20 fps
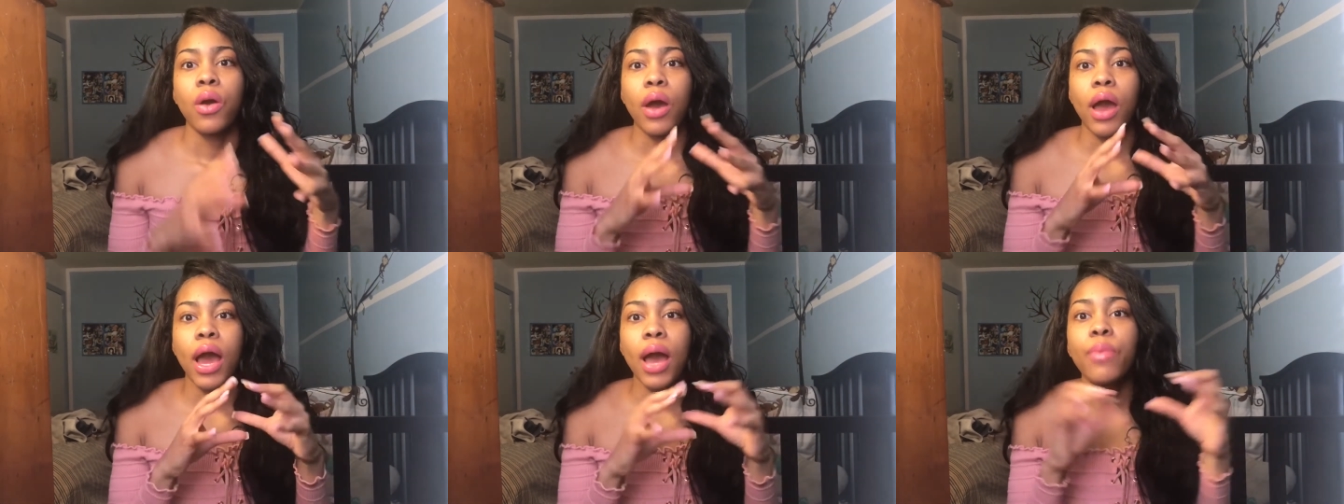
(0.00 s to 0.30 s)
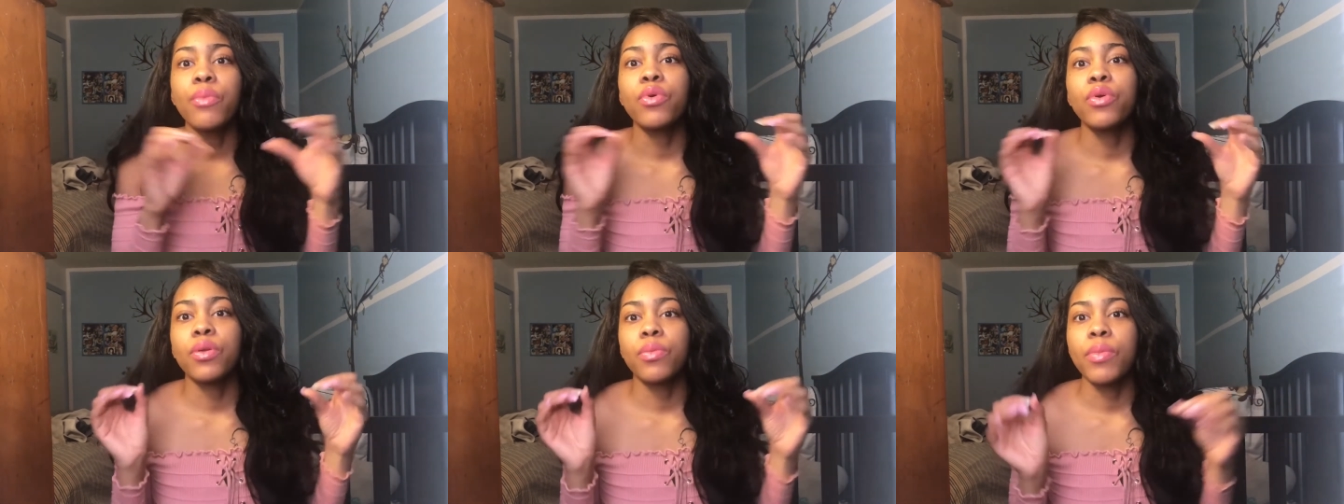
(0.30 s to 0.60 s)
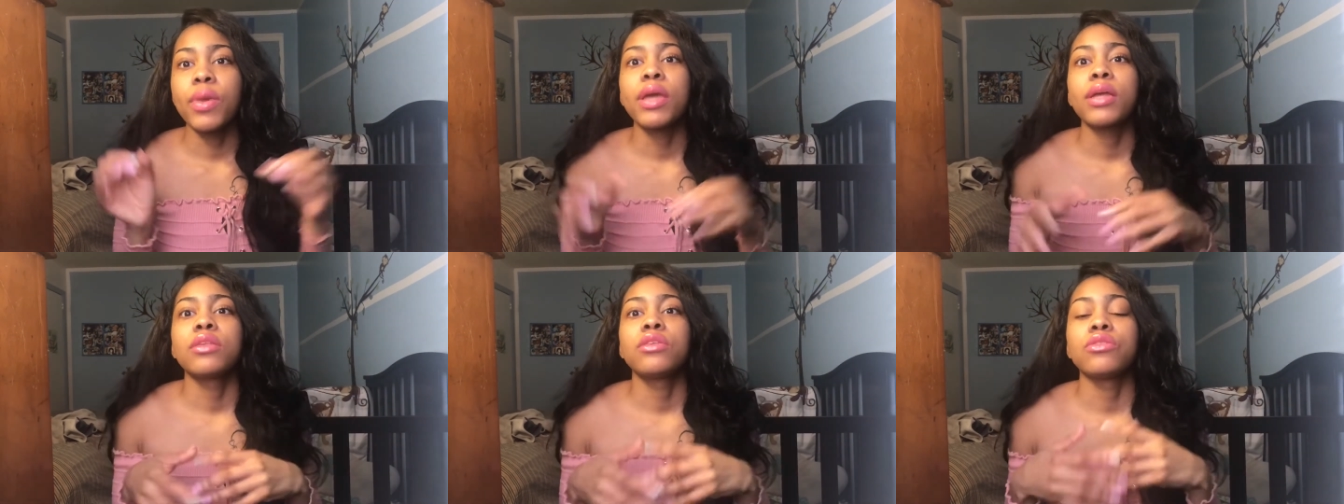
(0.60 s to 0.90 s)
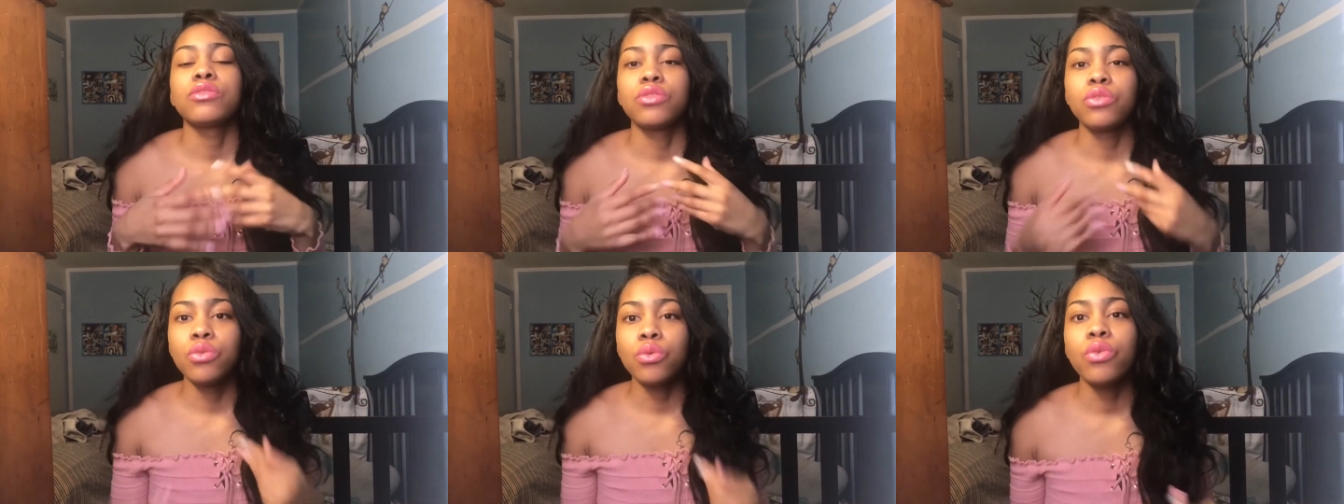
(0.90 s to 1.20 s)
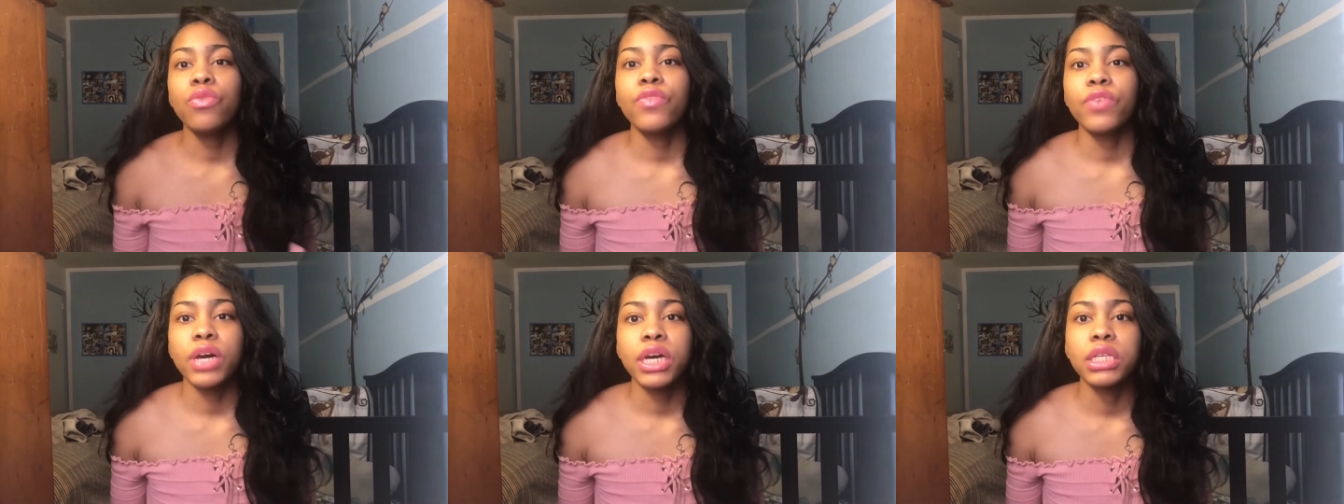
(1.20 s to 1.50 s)
I'm going to make the
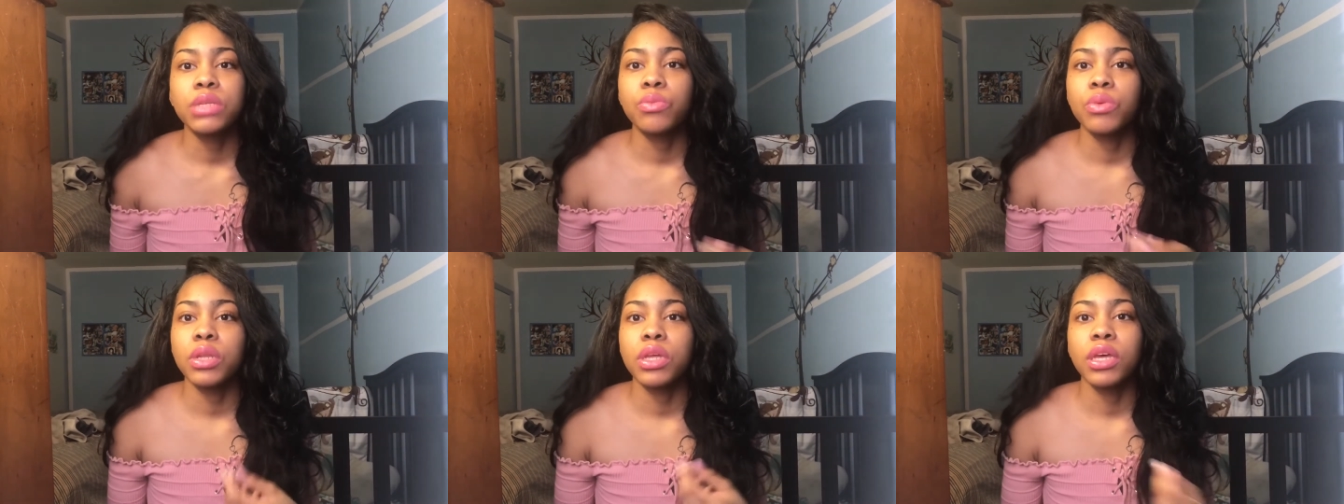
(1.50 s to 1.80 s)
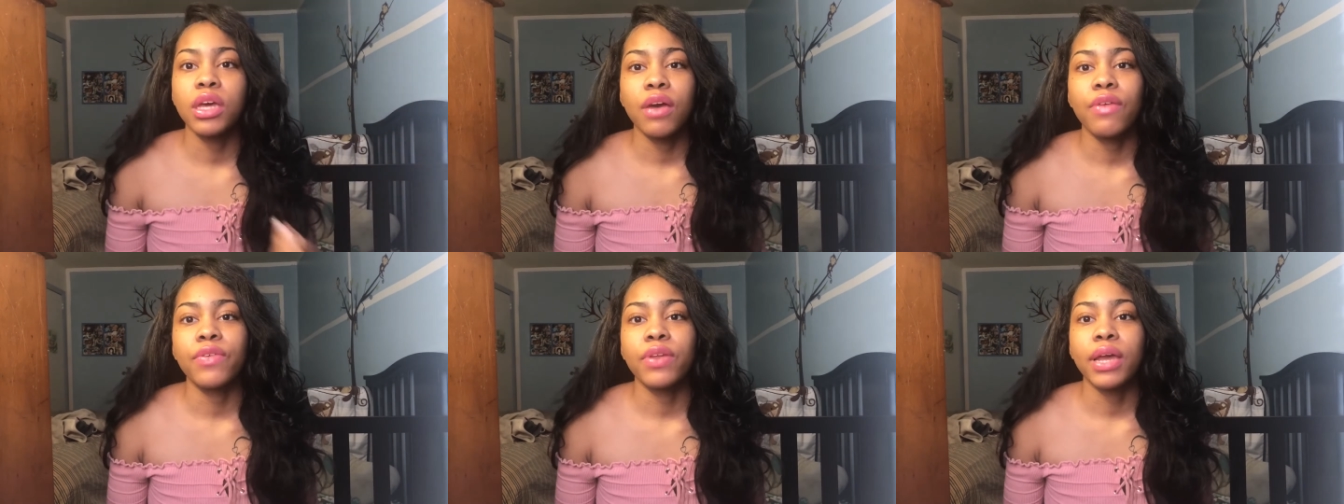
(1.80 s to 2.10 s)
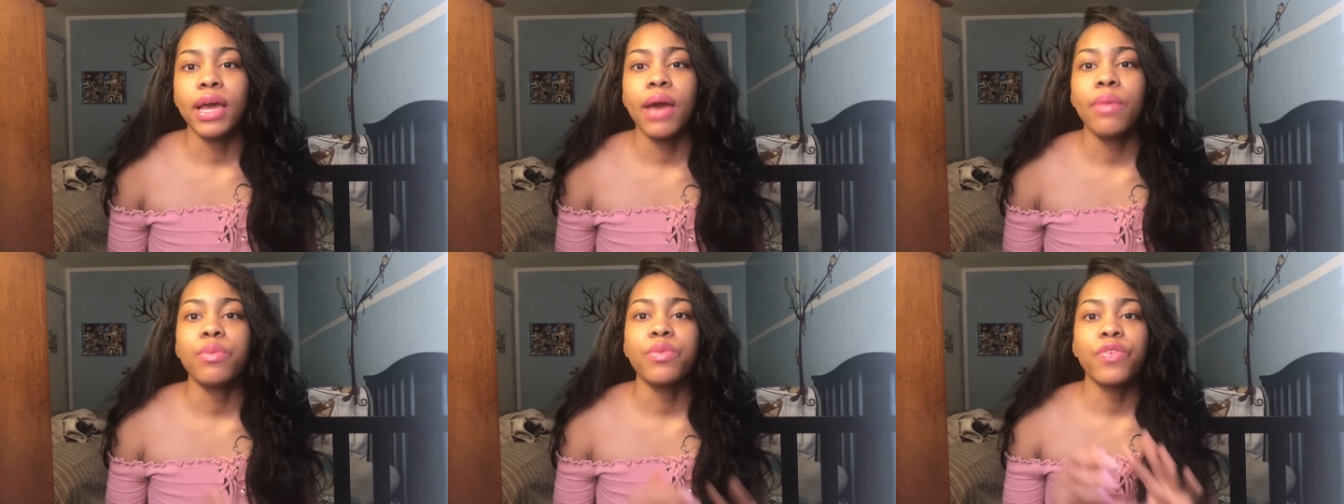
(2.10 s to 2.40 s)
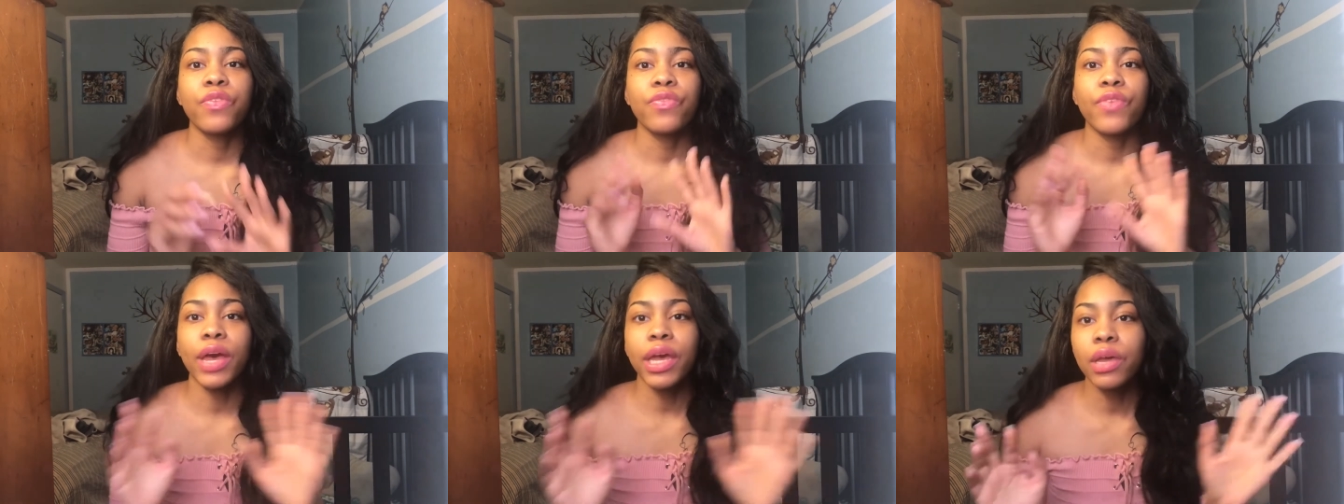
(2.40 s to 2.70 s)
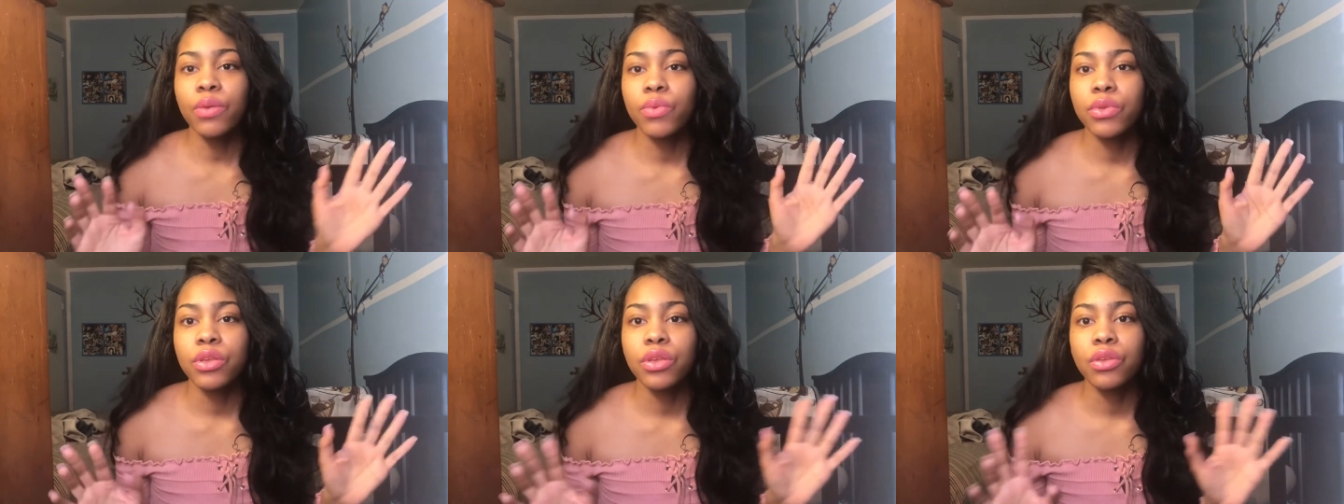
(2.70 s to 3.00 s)
two of us be together. Like, I was
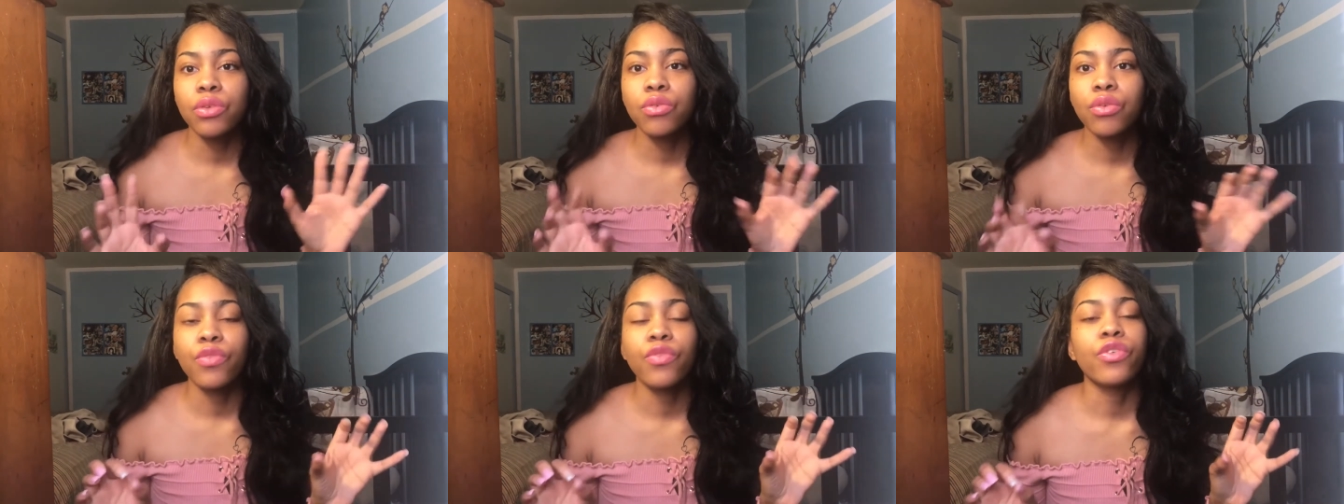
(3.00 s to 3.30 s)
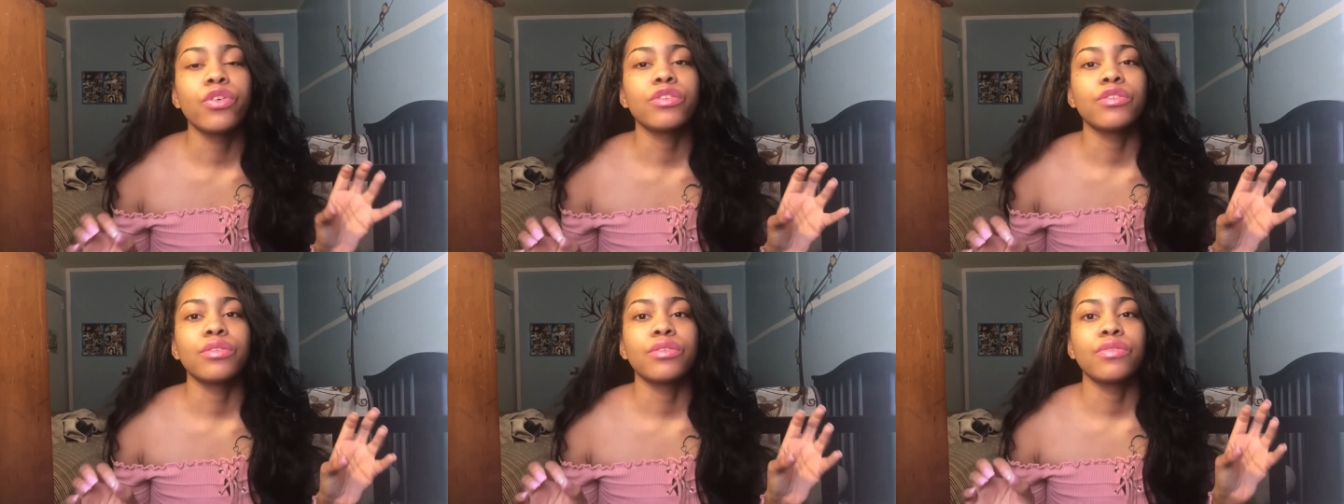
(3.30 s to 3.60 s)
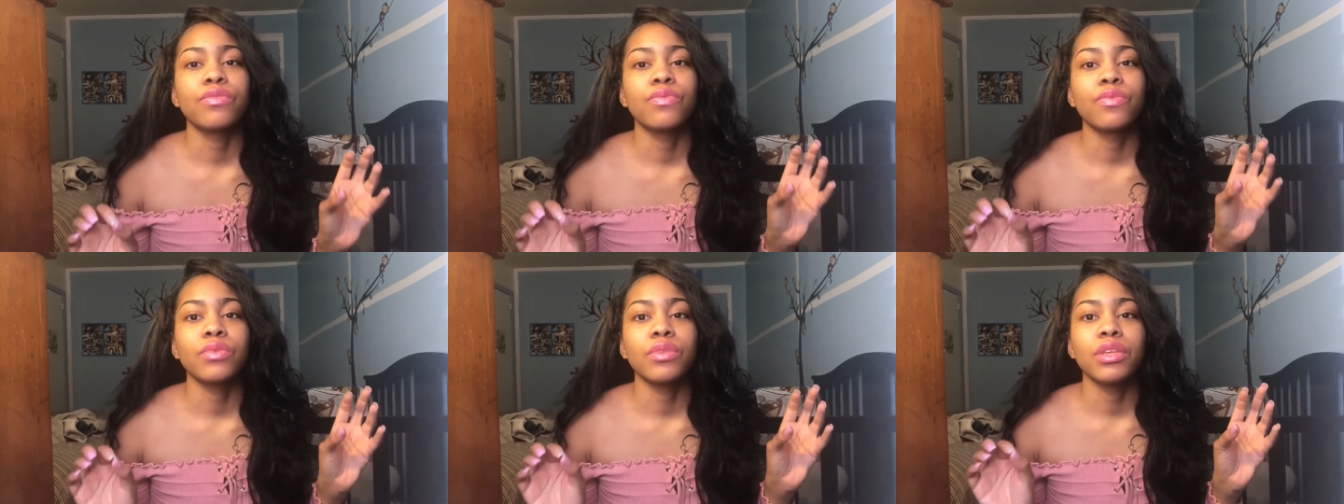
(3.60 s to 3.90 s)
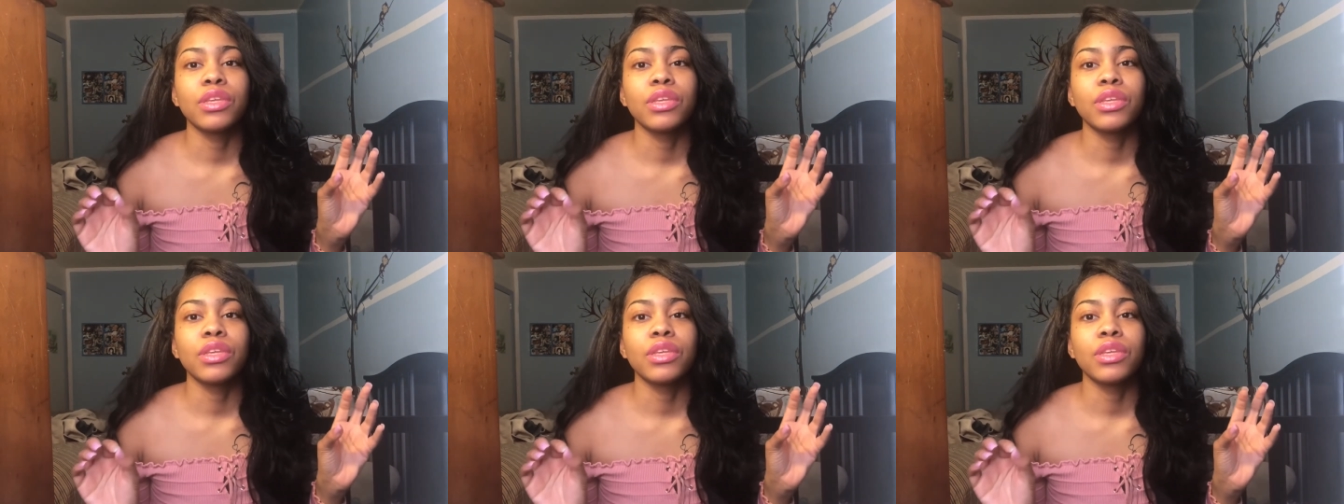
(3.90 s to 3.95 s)
fighting with the universe.